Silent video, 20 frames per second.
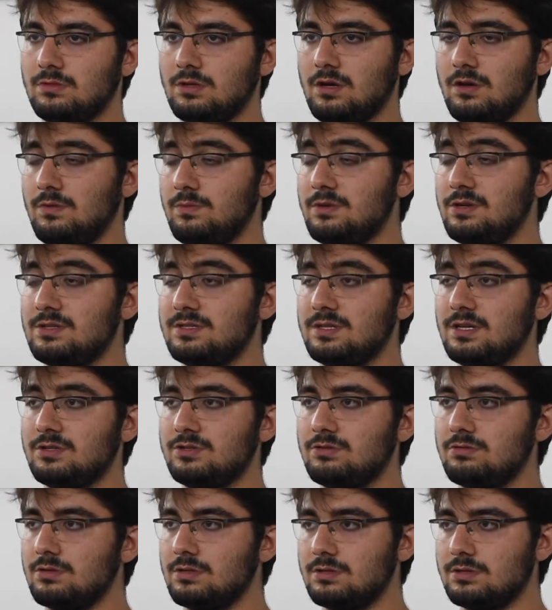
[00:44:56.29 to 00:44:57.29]
how many
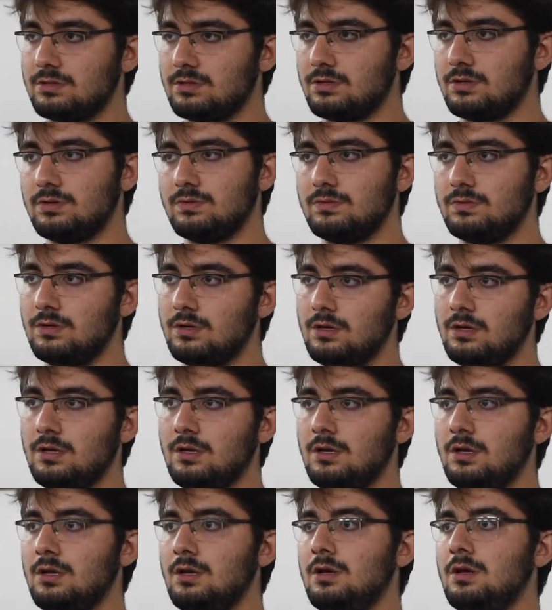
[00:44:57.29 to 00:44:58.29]
centuries.
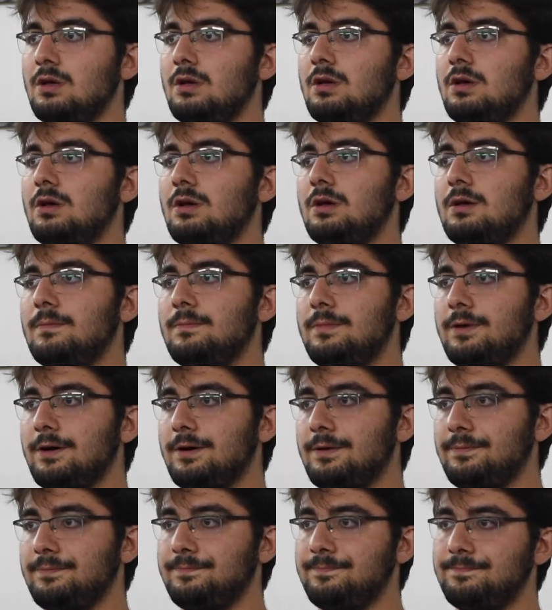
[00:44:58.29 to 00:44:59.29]

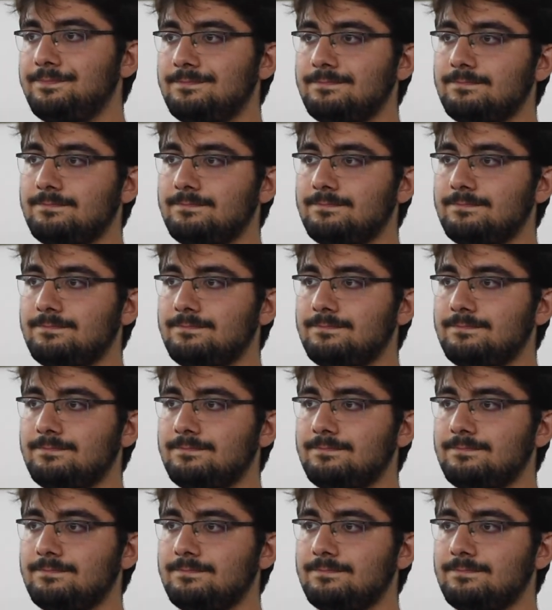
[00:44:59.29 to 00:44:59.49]
But